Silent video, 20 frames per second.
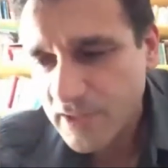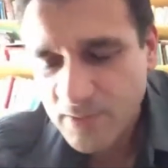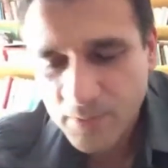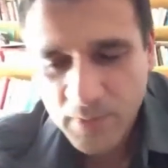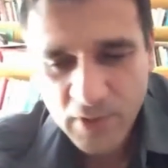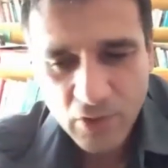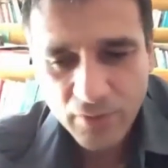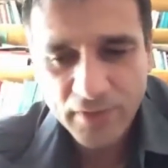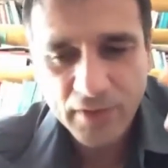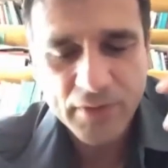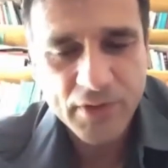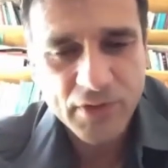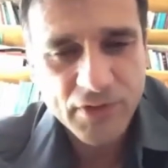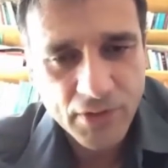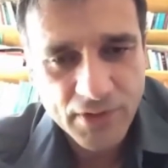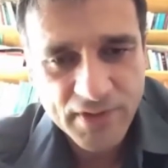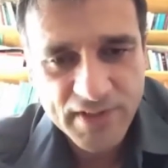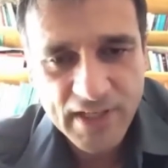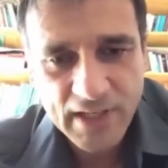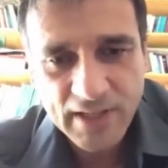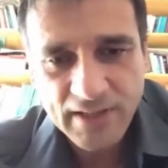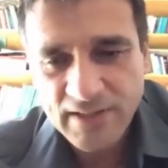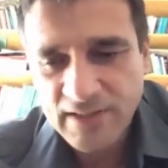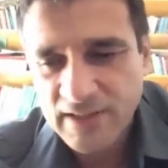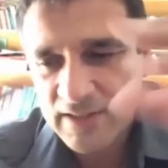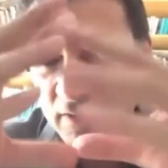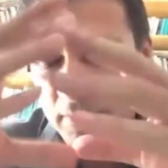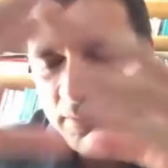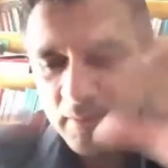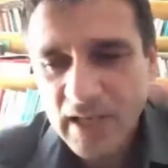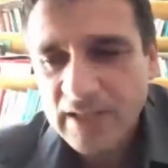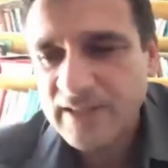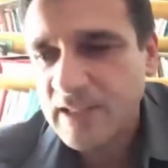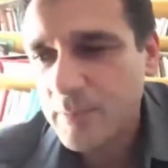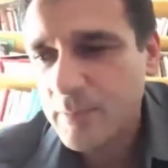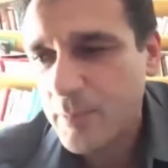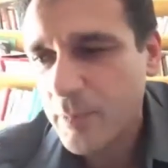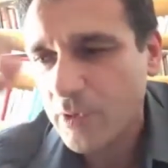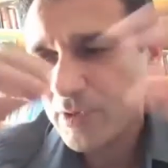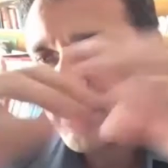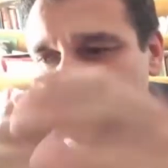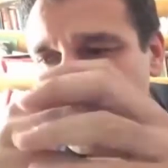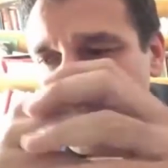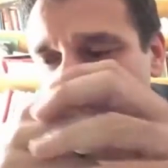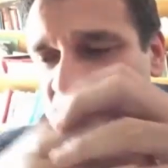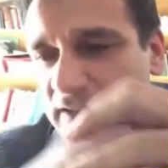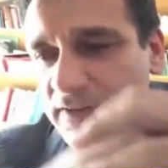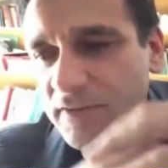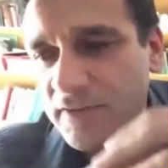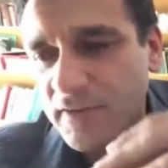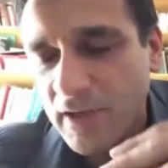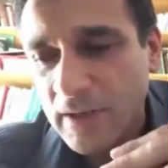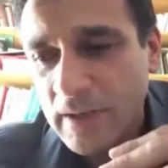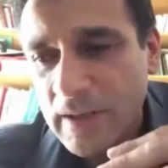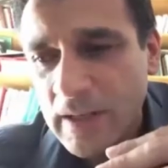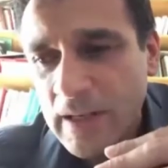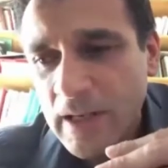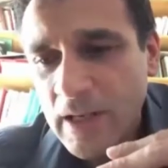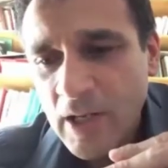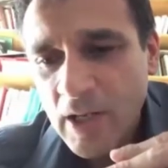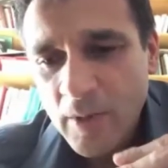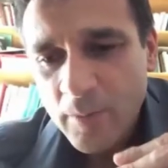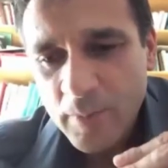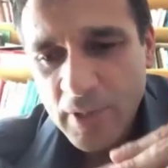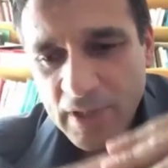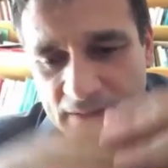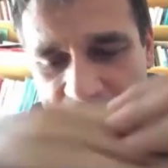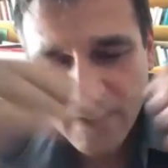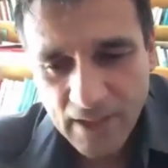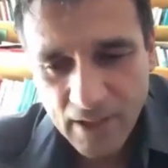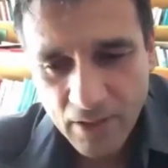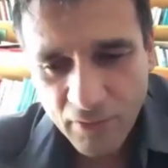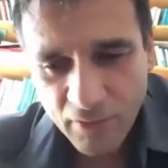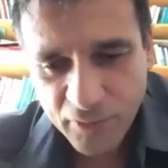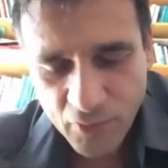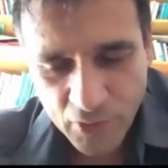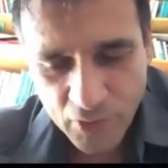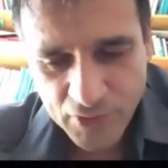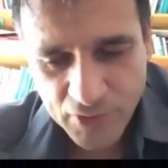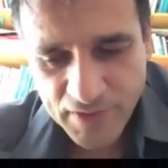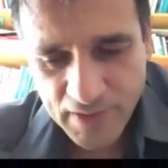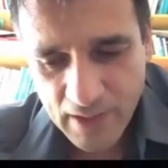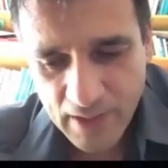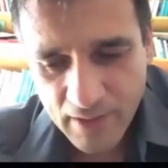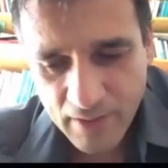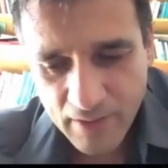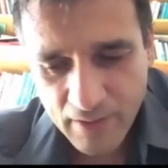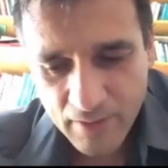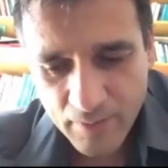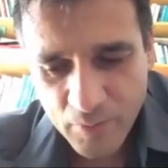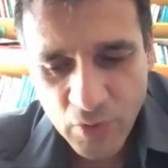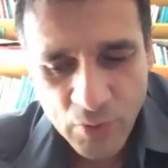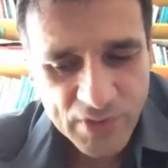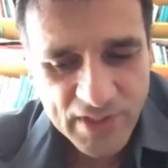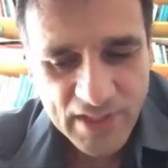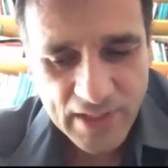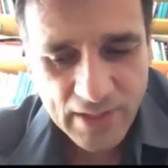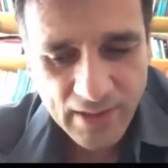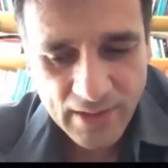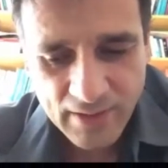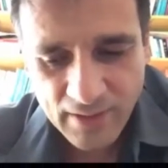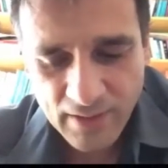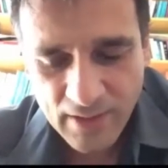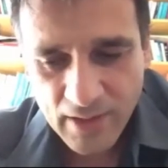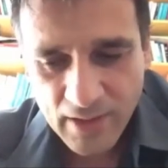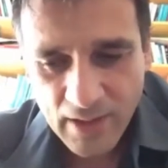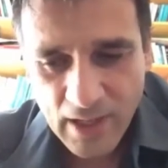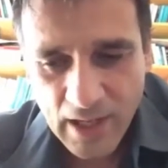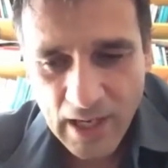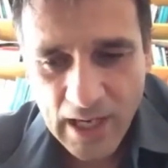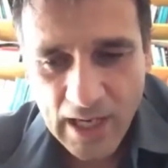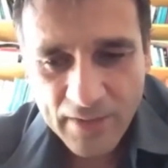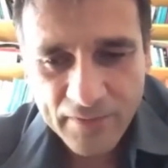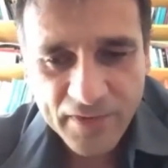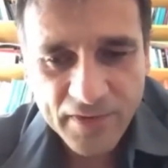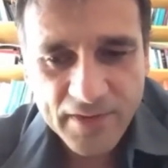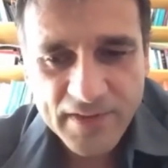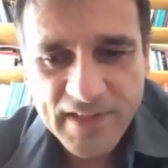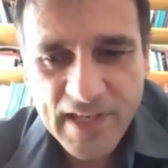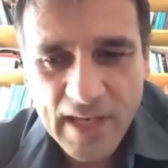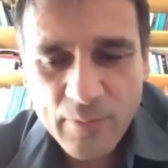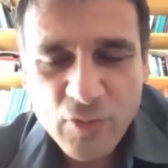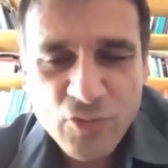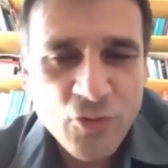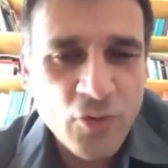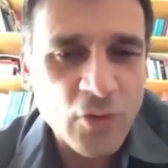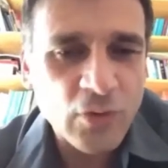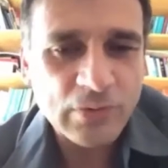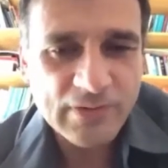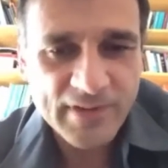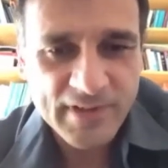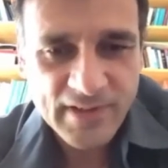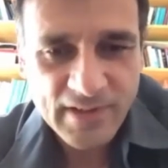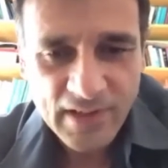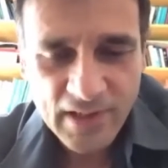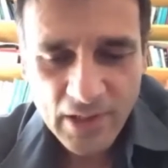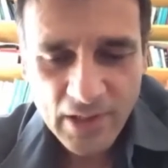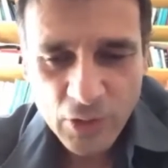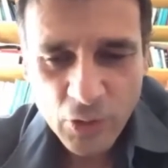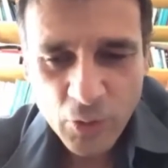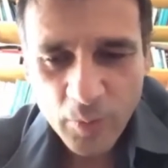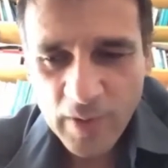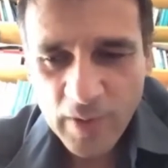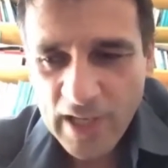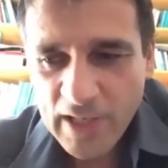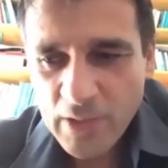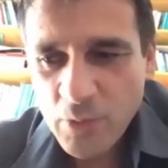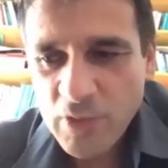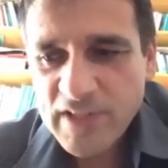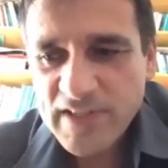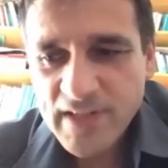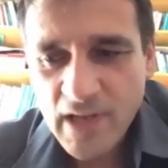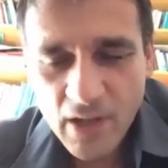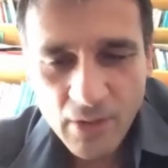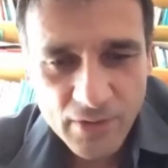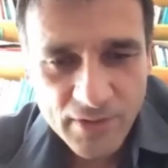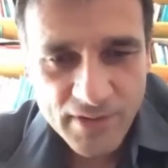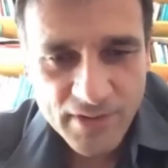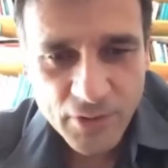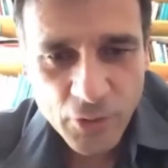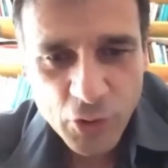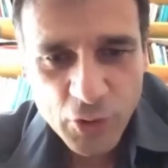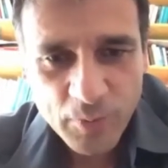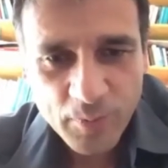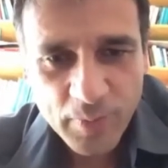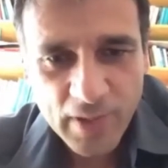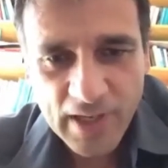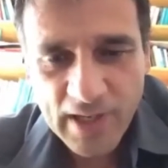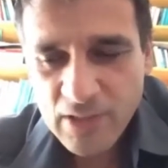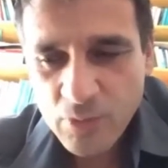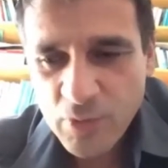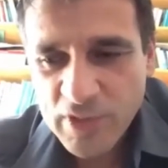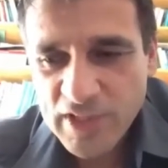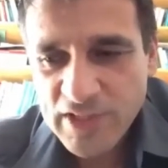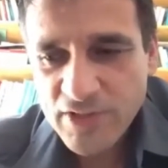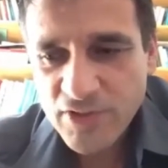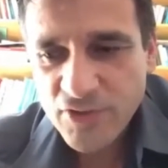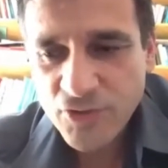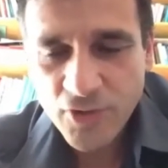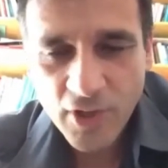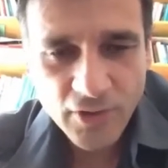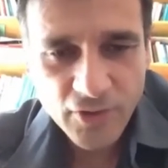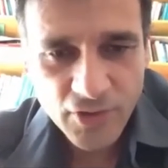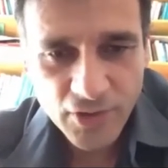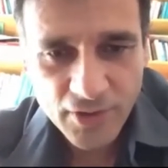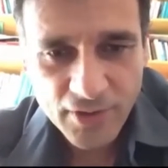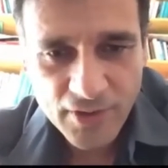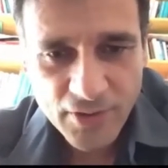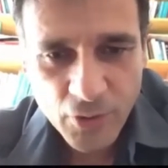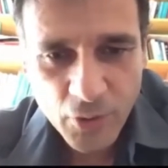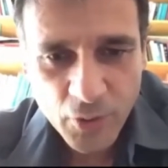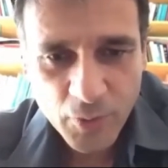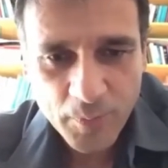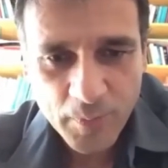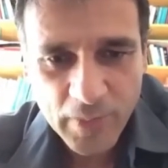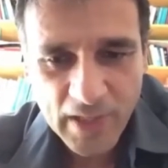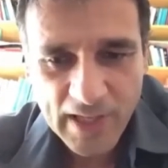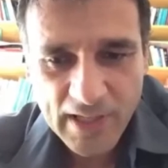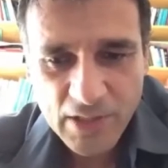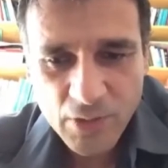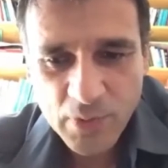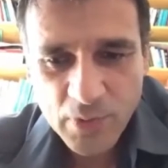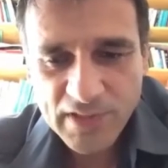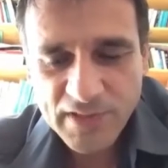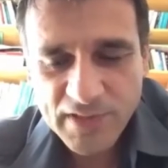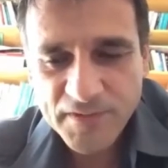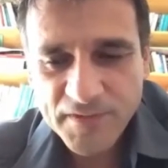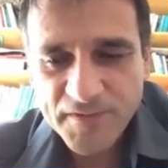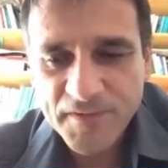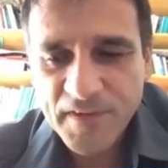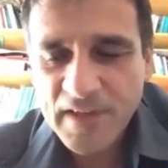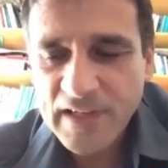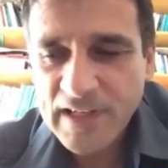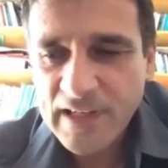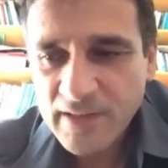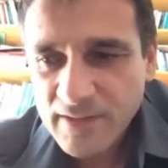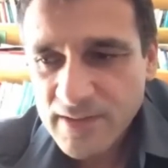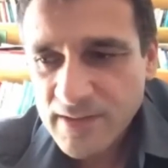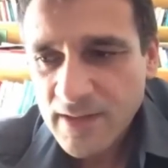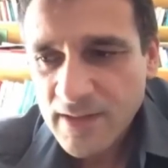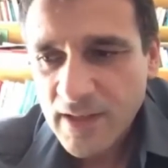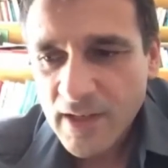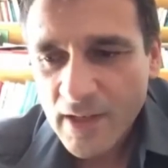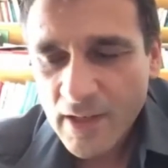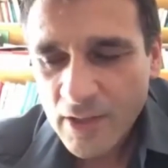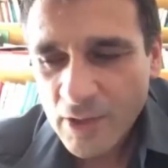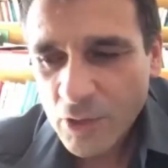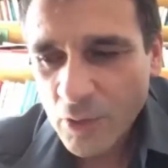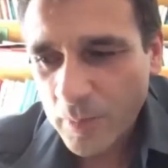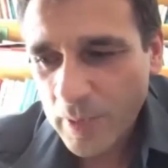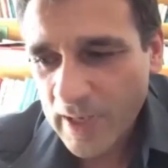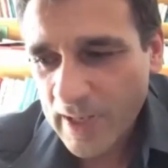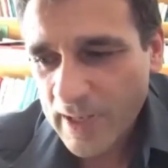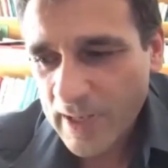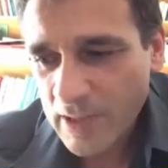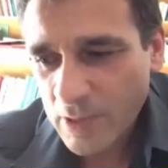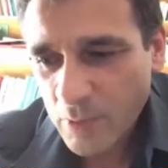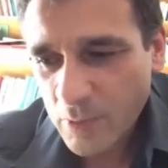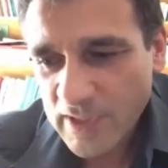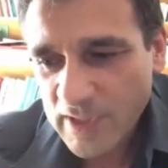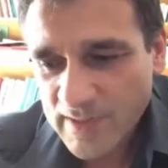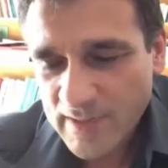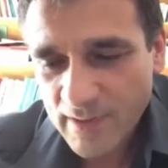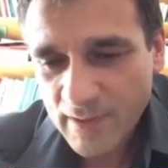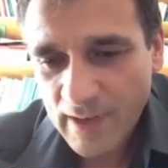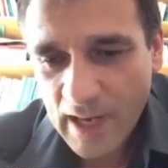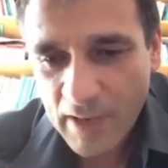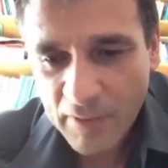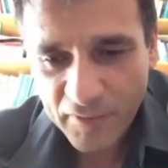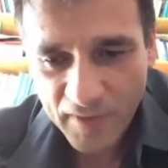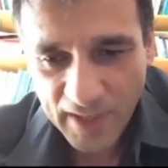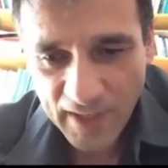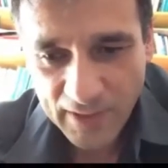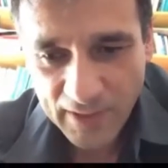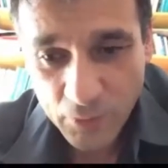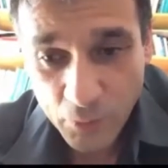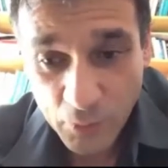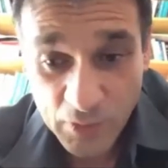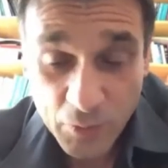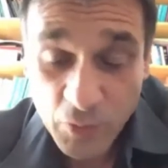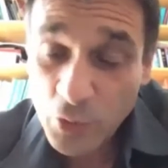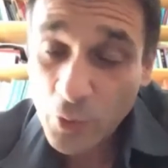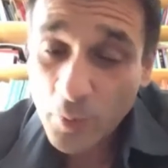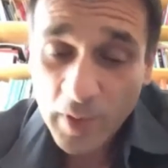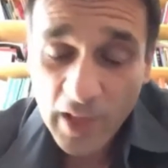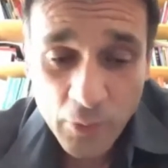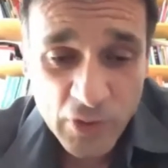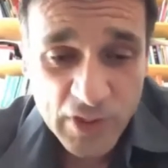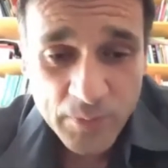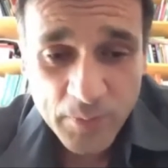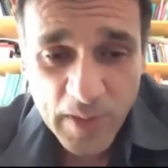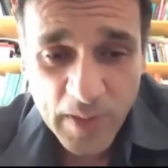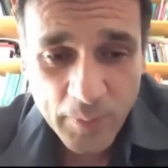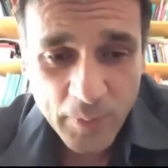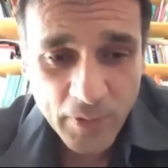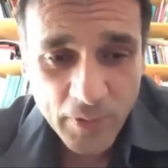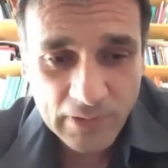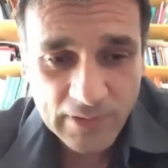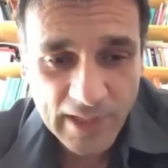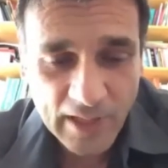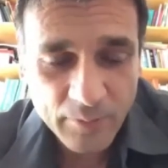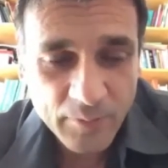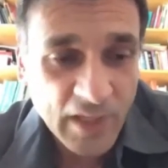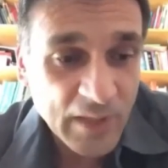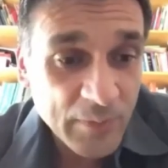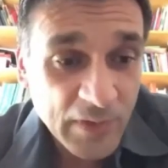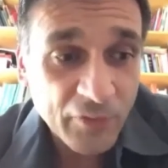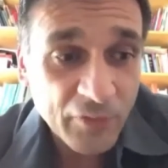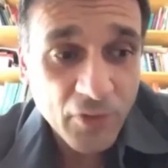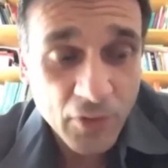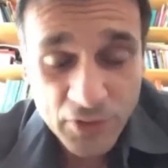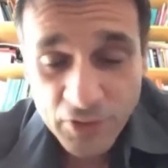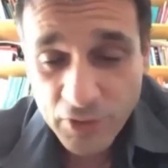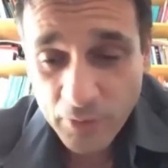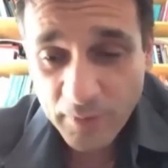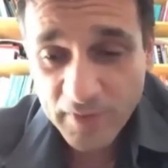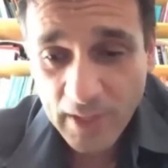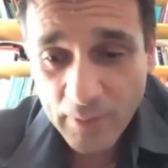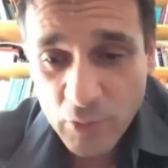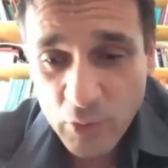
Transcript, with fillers: because of the society, the melting pots, etc. But of course, music have the same rules. You play with sounds, you play with structures, you play with feelings, you play with effect, you play with people, and maybe, of course, sometimes you